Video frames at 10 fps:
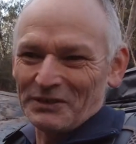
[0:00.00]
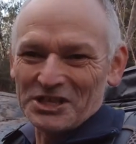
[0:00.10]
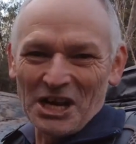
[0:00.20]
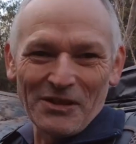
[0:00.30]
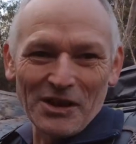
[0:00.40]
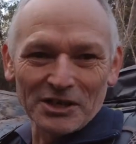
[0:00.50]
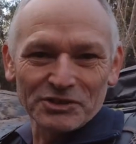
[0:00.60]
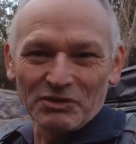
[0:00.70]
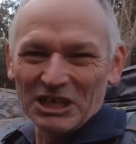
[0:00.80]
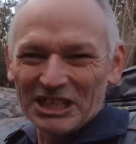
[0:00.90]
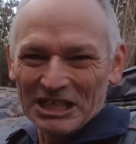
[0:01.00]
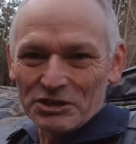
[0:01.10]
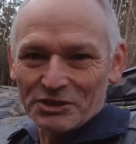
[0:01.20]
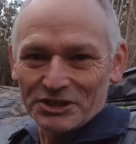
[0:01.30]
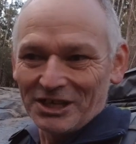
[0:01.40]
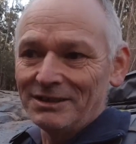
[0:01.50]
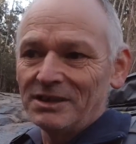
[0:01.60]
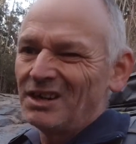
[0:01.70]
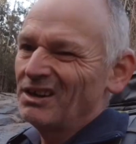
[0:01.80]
If there's anything that's really interesting,